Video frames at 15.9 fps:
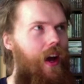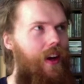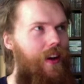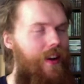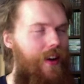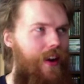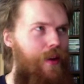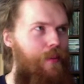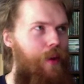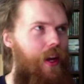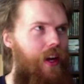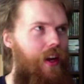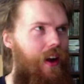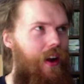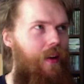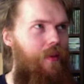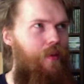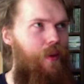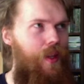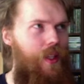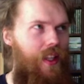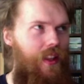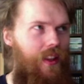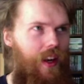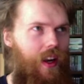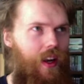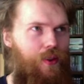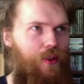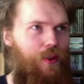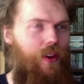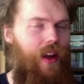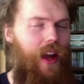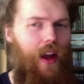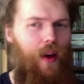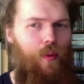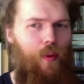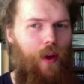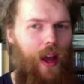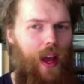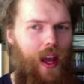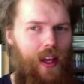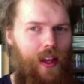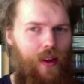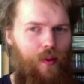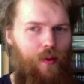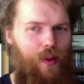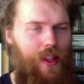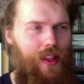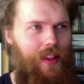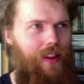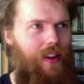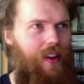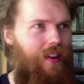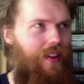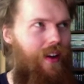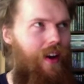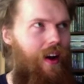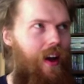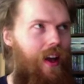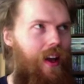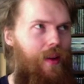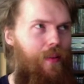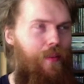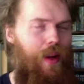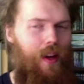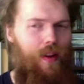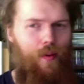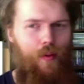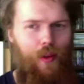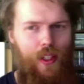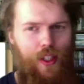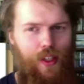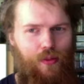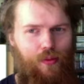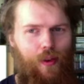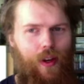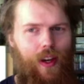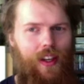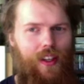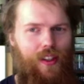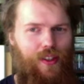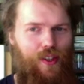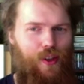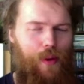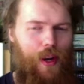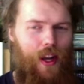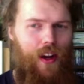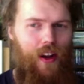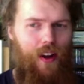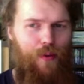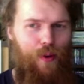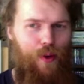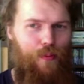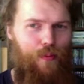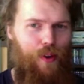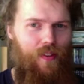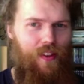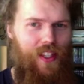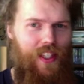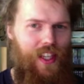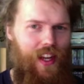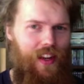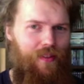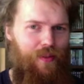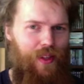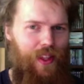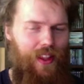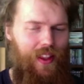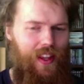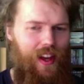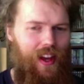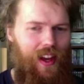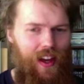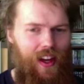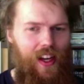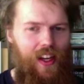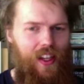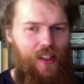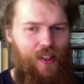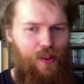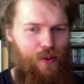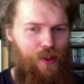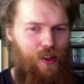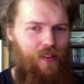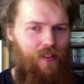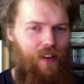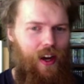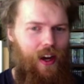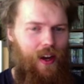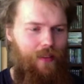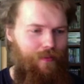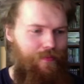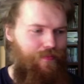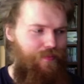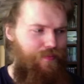criminal wasn't allowed to get away with the crime, which is why so many Hollywood movies end with some sort of a